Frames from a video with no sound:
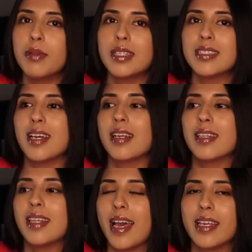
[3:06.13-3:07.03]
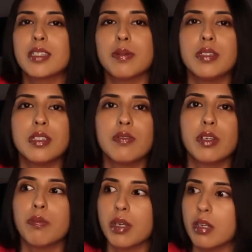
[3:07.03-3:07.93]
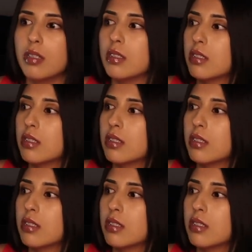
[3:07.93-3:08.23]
but it's not that expensive compared